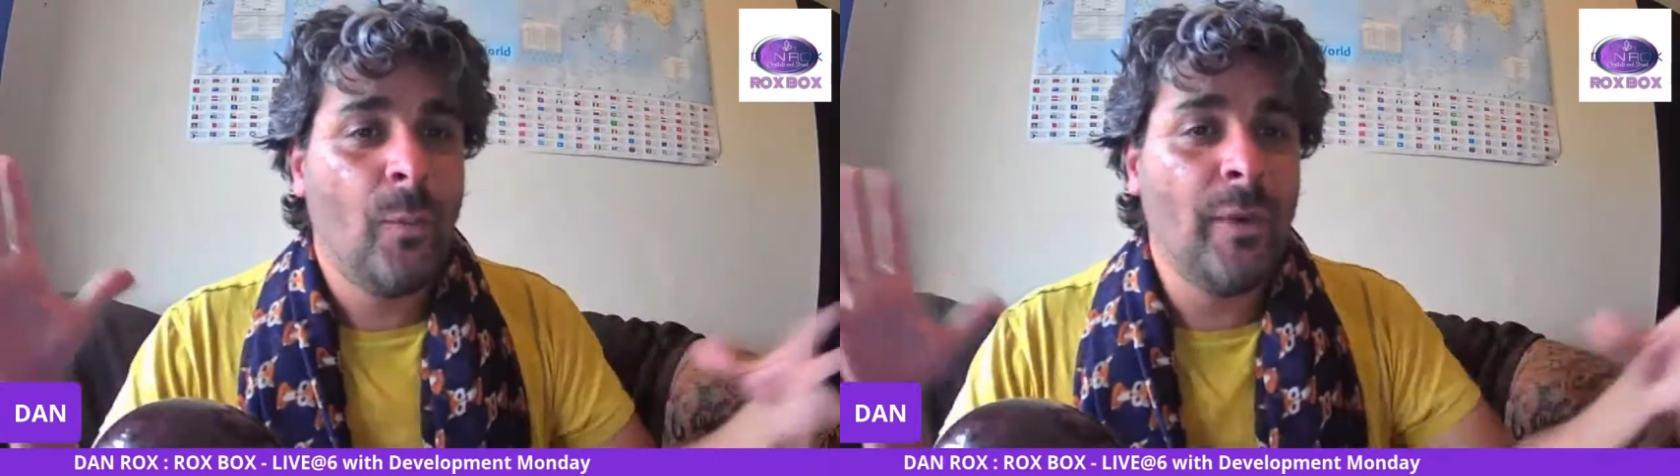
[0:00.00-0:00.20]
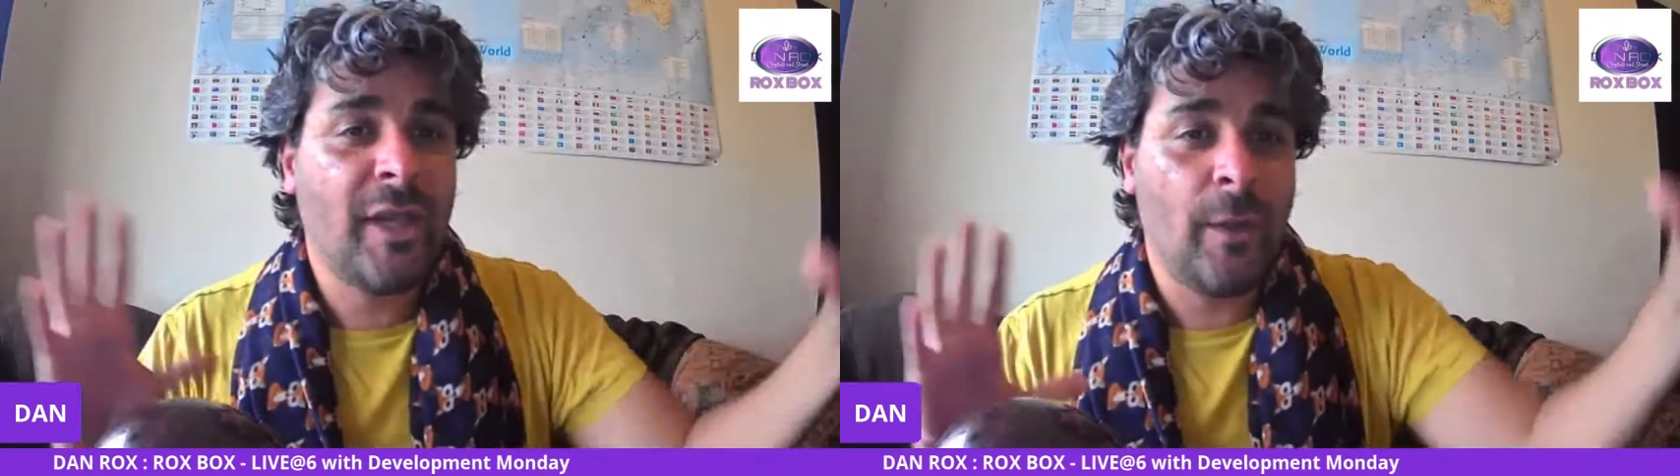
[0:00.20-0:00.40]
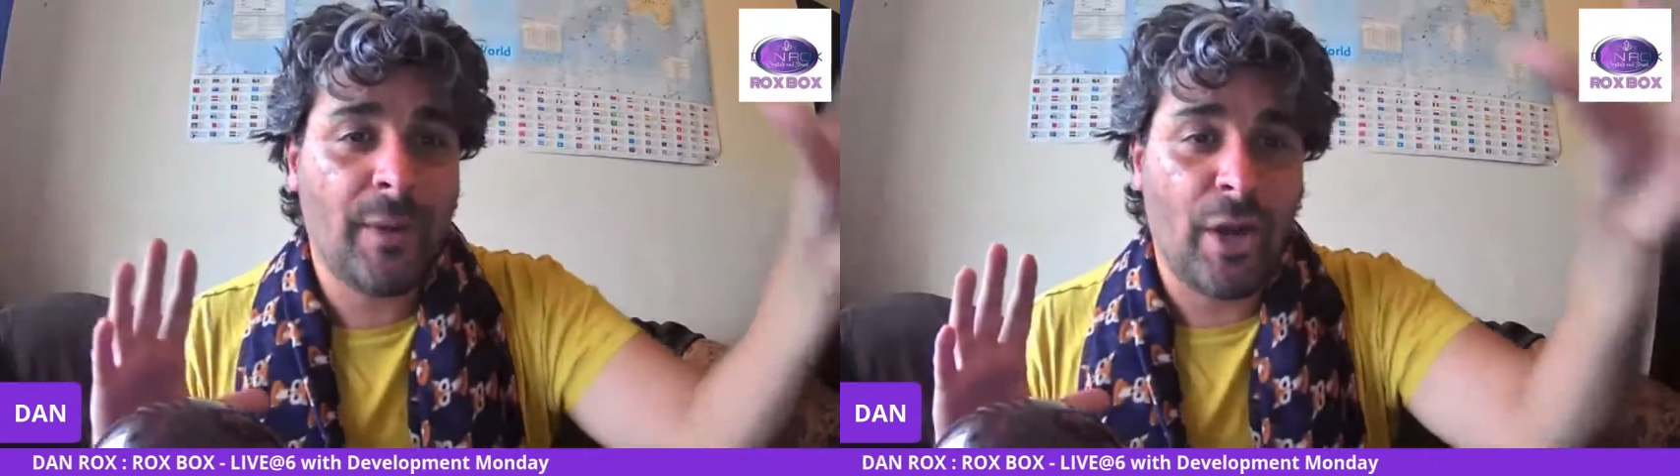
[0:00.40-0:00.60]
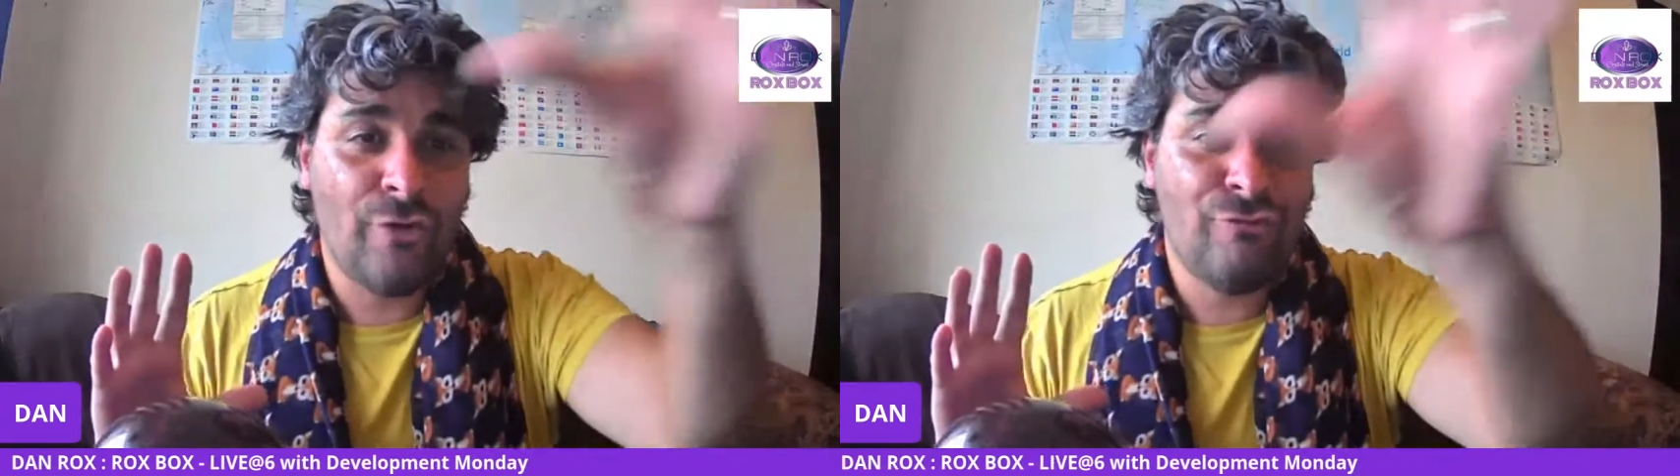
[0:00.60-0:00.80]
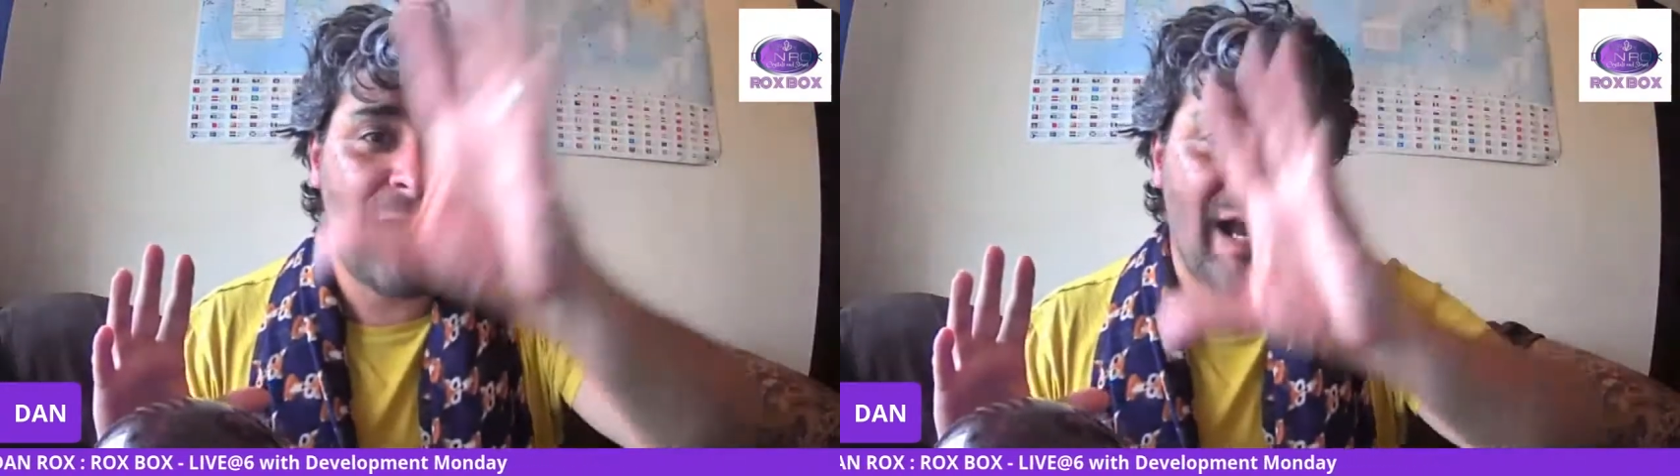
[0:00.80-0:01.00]
We're going
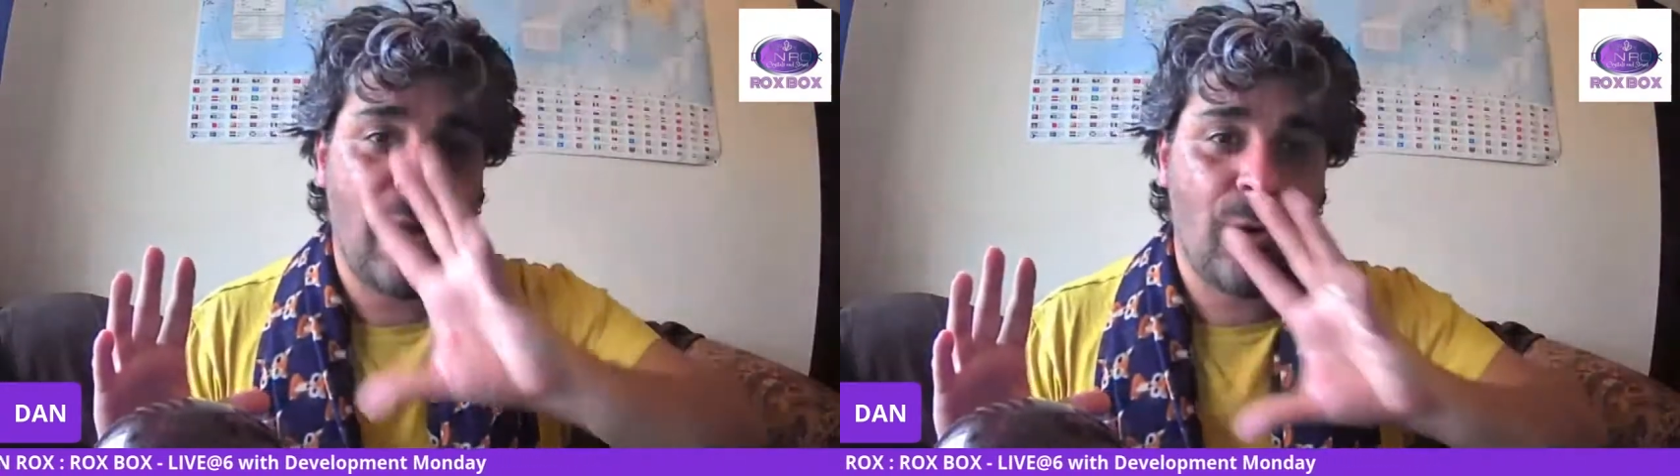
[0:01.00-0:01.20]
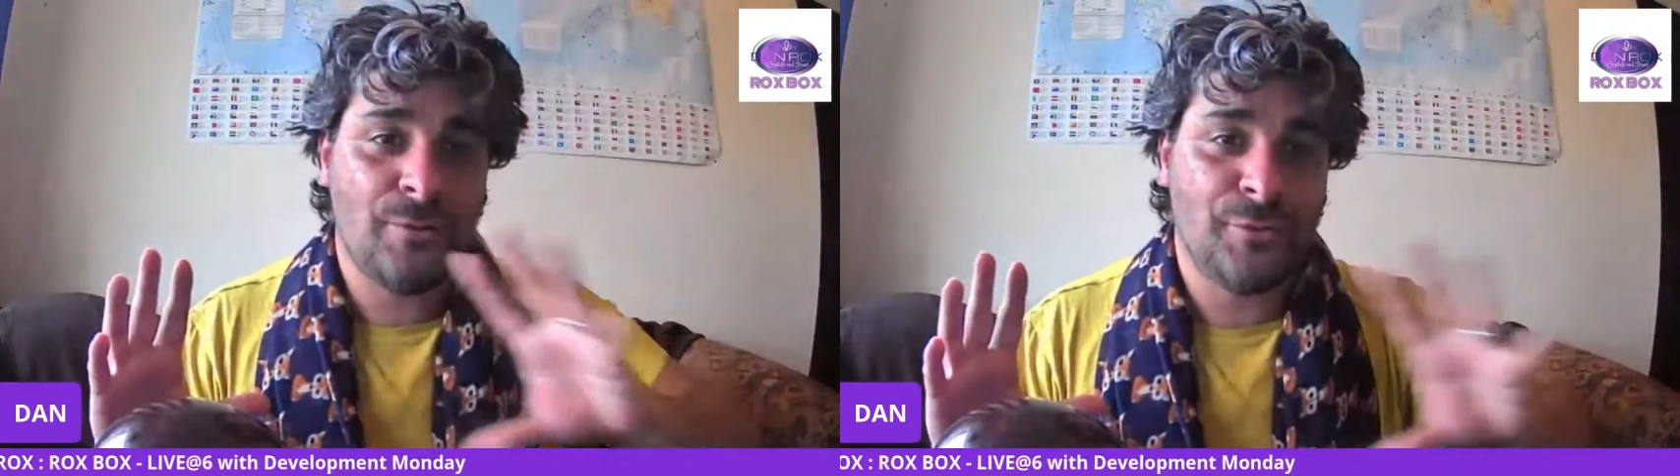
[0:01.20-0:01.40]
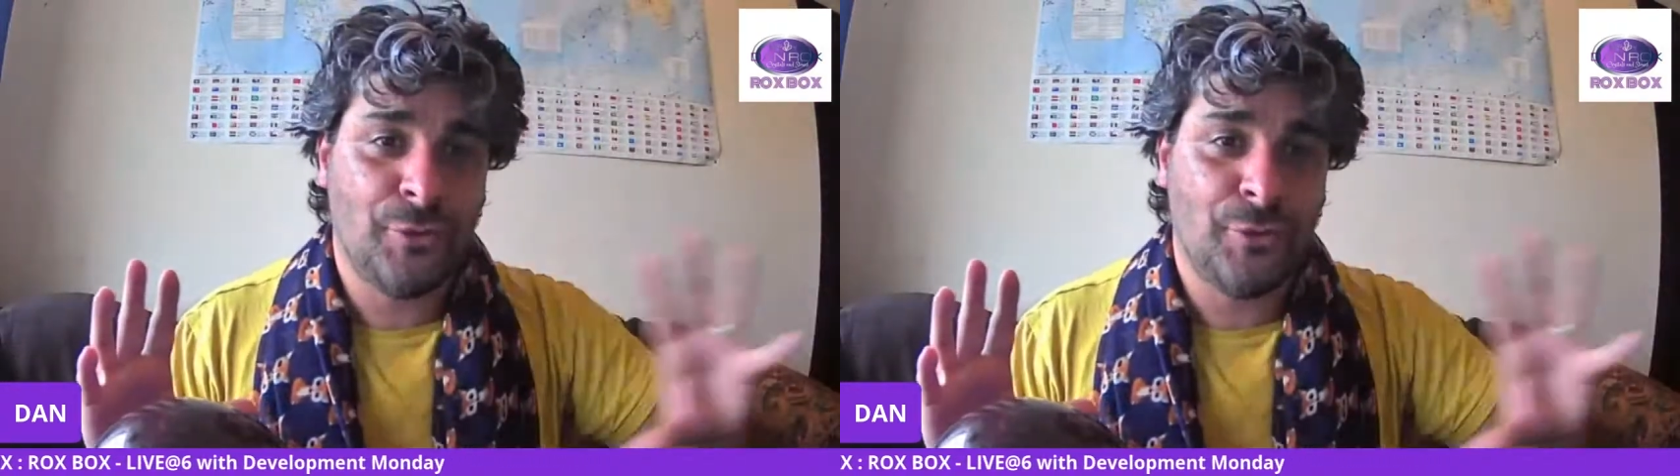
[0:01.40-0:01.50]
around